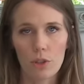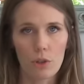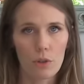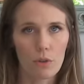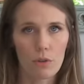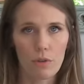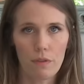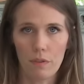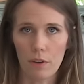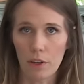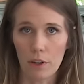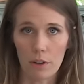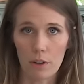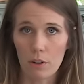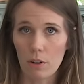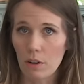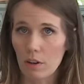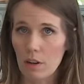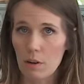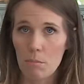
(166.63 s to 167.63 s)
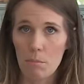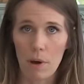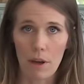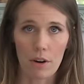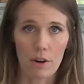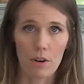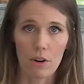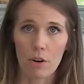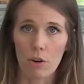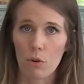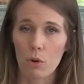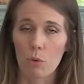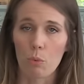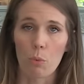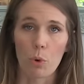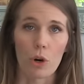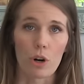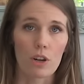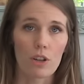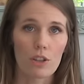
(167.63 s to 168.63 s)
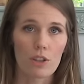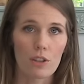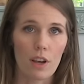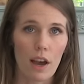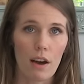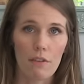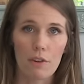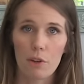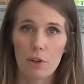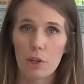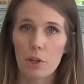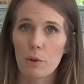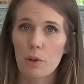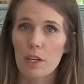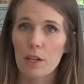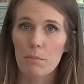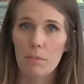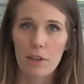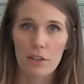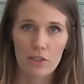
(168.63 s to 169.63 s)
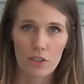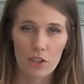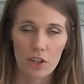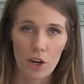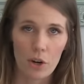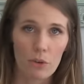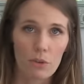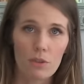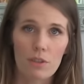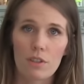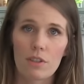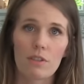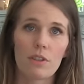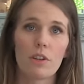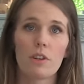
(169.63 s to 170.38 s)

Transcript: Do you feel any better or worse after you eat a piece of toast?